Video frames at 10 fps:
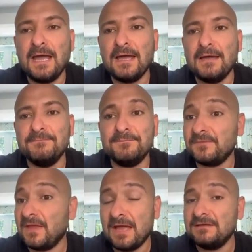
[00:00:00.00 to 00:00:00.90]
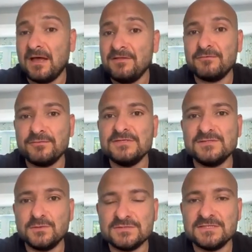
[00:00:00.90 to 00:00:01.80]
and other
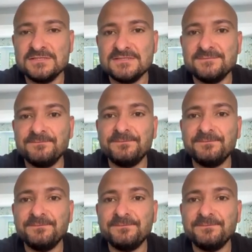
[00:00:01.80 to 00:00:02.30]
resources.